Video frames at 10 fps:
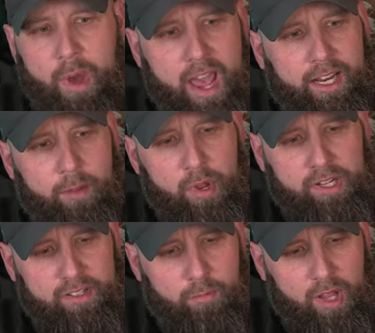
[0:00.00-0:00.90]
bag I
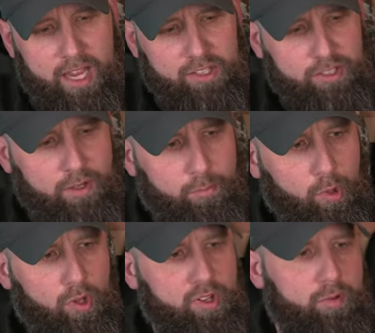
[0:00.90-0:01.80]
picked up last year, the
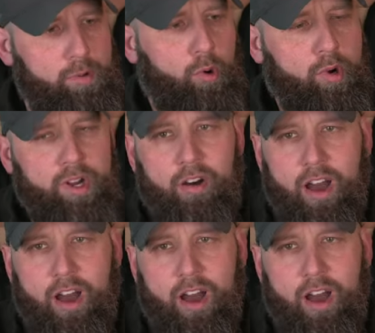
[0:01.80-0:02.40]
Bullet 3.0,